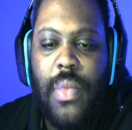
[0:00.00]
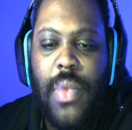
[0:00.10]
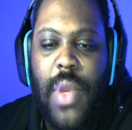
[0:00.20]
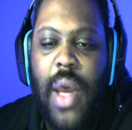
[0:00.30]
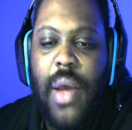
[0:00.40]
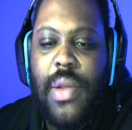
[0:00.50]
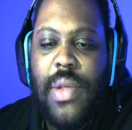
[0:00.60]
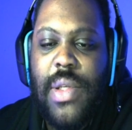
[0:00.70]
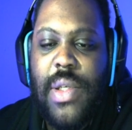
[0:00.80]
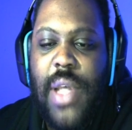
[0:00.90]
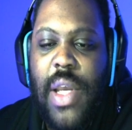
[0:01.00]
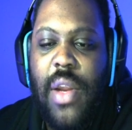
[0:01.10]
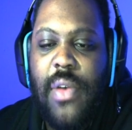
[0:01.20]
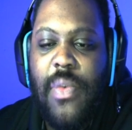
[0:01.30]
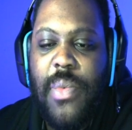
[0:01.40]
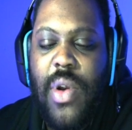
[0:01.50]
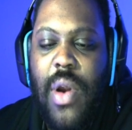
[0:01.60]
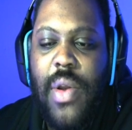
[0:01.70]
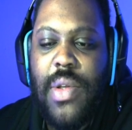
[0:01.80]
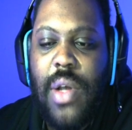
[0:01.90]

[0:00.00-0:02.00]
yeah, it says executives from Taronis